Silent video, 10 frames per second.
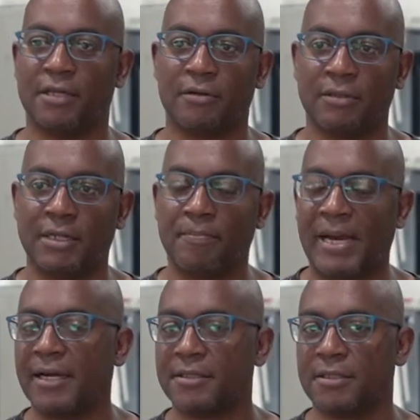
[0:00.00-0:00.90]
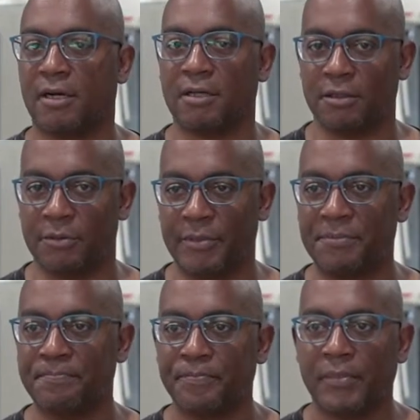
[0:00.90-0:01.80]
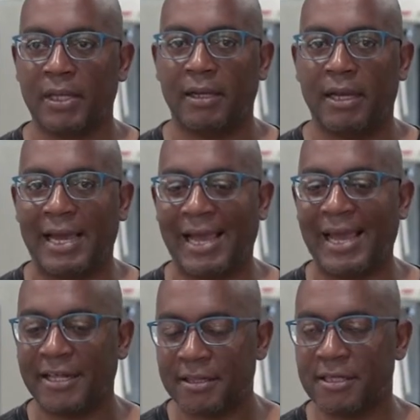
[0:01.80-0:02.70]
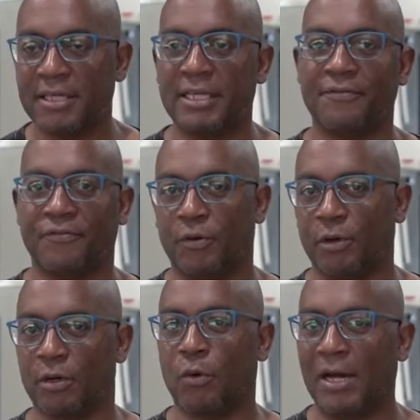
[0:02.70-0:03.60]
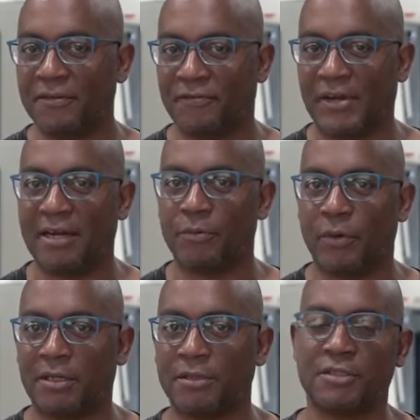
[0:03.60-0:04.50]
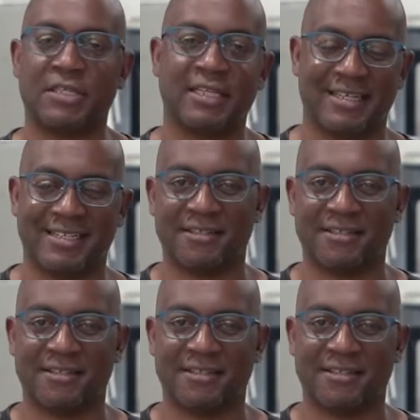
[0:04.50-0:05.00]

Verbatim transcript: zone impacts on aluminum and the need for qualified welders and the